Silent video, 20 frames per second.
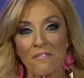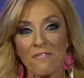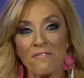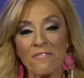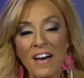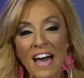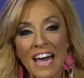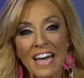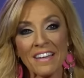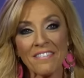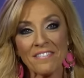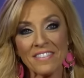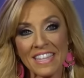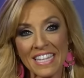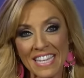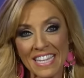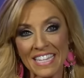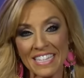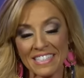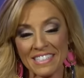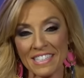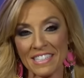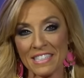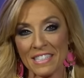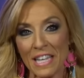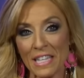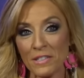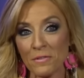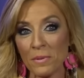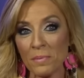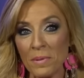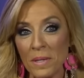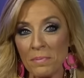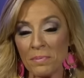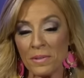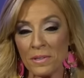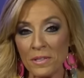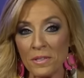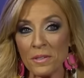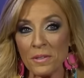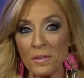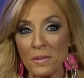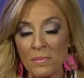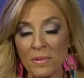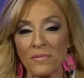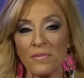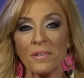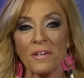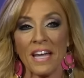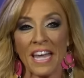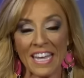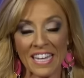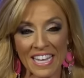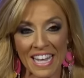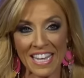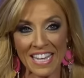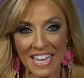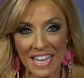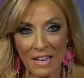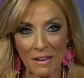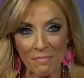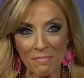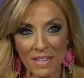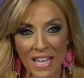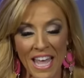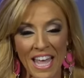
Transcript: Five Things Successful People Do Before eight A M